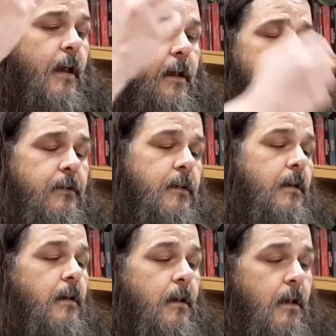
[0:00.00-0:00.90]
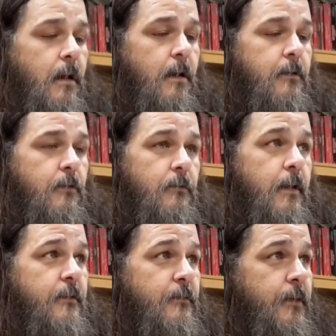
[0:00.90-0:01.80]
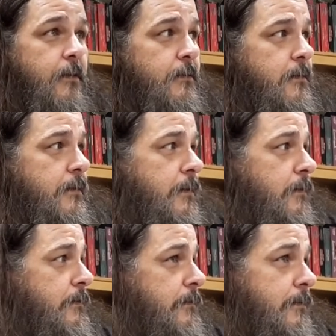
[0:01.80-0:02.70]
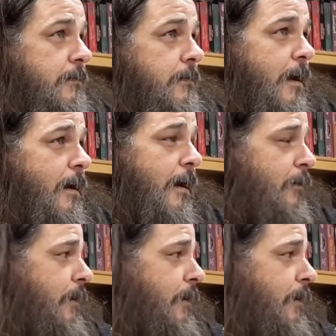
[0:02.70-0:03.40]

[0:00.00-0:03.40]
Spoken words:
I ask. So that's the speech. Here you go. I don't